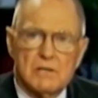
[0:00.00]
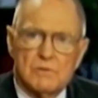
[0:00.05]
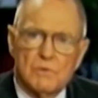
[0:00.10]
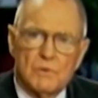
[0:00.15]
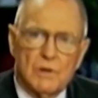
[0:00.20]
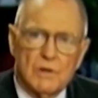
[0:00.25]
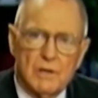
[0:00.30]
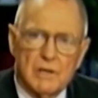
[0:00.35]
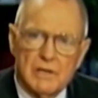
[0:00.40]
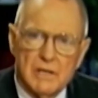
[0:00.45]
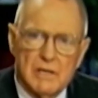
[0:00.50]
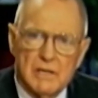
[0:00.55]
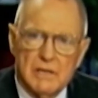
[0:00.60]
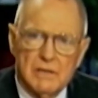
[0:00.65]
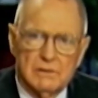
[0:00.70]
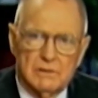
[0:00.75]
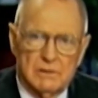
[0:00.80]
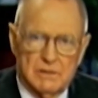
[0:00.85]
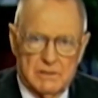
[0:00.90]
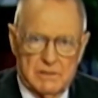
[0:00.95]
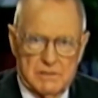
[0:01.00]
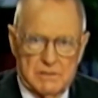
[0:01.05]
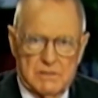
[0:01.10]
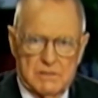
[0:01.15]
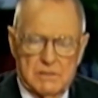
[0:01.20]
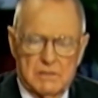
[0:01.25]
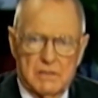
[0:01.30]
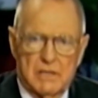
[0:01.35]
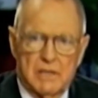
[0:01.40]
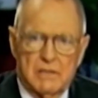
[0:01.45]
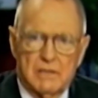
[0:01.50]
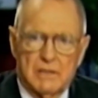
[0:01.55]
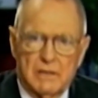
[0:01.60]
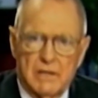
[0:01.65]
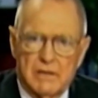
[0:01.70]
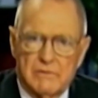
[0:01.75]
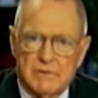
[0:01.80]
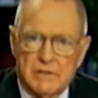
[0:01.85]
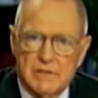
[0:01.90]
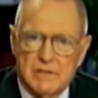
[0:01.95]
His Word and healed us and
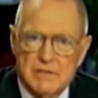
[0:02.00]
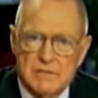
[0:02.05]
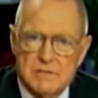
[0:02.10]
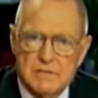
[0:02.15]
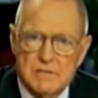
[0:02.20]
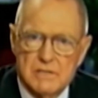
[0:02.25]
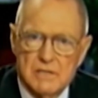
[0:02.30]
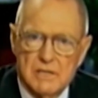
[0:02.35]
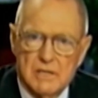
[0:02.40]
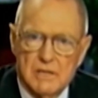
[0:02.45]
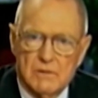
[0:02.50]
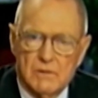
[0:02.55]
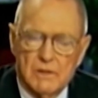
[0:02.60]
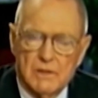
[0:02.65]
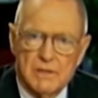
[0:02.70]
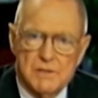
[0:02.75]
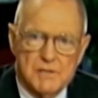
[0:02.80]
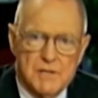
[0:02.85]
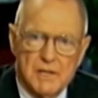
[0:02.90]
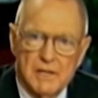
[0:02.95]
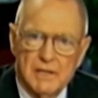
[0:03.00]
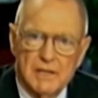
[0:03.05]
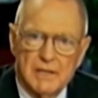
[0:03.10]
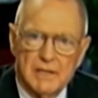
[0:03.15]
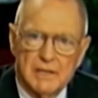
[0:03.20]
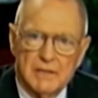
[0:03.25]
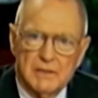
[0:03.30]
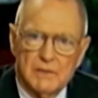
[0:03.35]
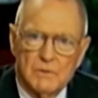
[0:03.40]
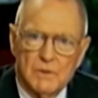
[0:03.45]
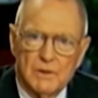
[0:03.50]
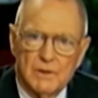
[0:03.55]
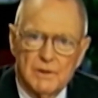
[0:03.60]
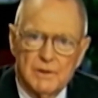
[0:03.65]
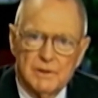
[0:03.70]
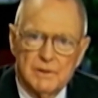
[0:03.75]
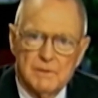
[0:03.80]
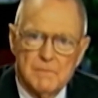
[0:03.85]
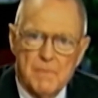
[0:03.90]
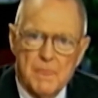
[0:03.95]
delivered us. Well, there's healing in the
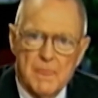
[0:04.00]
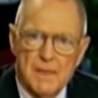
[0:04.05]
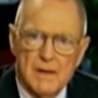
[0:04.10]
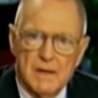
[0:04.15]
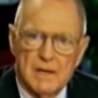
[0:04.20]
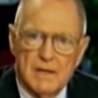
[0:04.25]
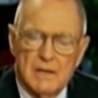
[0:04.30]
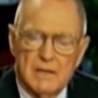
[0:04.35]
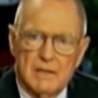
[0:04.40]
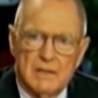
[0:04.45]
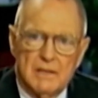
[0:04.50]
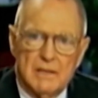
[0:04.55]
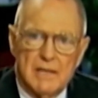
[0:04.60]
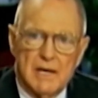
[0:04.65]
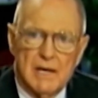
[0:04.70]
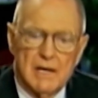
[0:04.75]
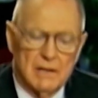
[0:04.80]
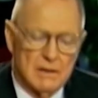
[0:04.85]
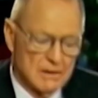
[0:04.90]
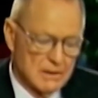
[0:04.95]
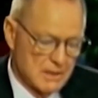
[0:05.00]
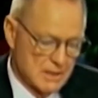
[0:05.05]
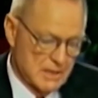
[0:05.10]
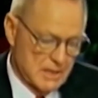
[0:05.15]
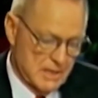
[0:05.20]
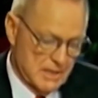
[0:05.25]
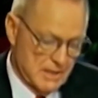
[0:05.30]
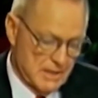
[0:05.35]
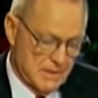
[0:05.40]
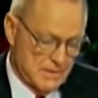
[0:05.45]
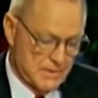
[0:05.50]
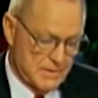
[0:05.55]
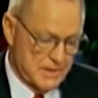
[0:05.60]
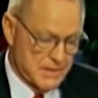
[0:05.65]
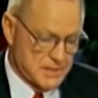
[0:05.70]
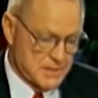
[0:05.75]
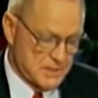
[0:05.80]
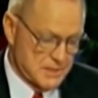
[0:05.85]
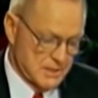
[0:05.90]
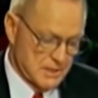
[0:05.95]
Word. Now,
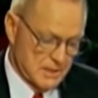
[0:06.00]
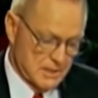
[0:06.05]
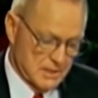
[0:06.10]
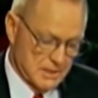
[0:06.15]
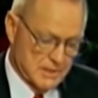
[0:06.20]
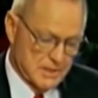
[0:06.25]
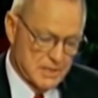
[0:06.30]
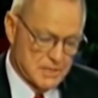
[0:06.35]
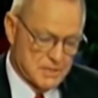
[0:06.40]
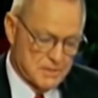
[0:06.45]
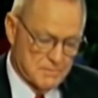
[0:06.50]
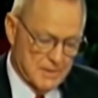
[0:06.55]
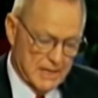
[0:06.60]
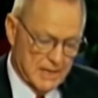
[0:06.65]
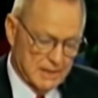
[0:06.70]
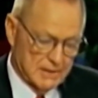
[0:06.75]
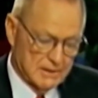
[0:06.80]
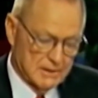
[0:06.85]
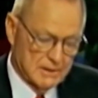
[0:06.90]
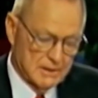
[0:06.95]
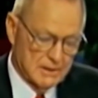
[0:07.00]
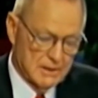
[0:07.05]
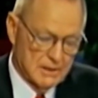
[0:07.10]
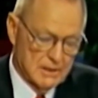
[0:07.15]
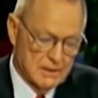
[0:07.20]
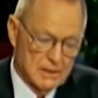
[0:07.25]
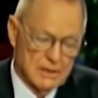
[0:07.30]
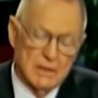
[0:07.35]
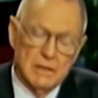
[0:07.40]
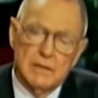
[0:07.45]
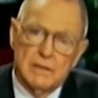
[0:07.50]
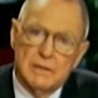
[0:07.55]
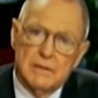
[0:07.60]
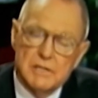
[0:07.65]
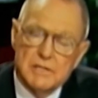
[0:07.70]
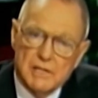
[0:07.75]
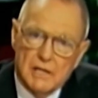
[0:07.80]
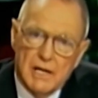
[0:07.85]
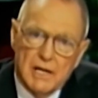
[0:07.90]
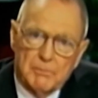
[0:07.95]
this, uh, this man,
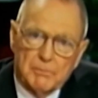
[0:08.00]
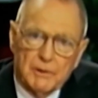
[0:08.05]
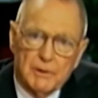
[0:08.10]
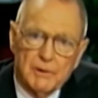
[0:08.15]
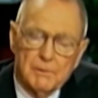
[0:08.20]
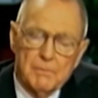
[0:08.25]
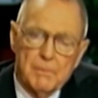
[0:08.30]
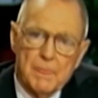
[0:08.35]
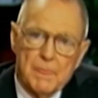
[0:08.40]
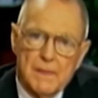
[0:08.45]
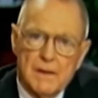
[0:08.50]
this leper,